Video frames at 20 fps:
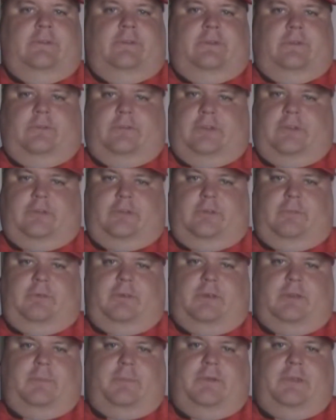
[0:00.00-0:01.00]
And there's actually
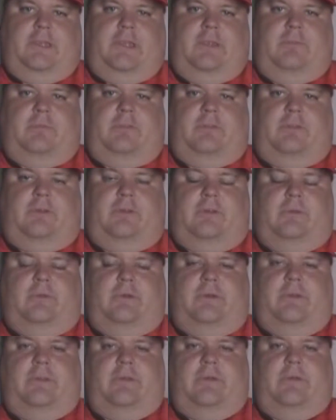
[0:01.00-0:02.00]
going to be a couple games they're going to
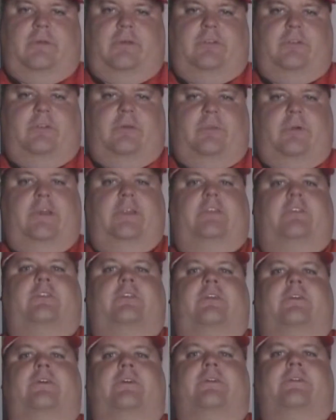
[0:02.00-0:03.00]
wear their original
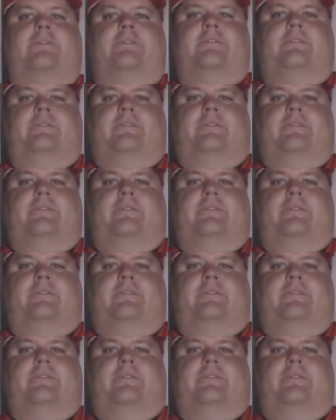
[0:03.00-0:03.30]
whites here,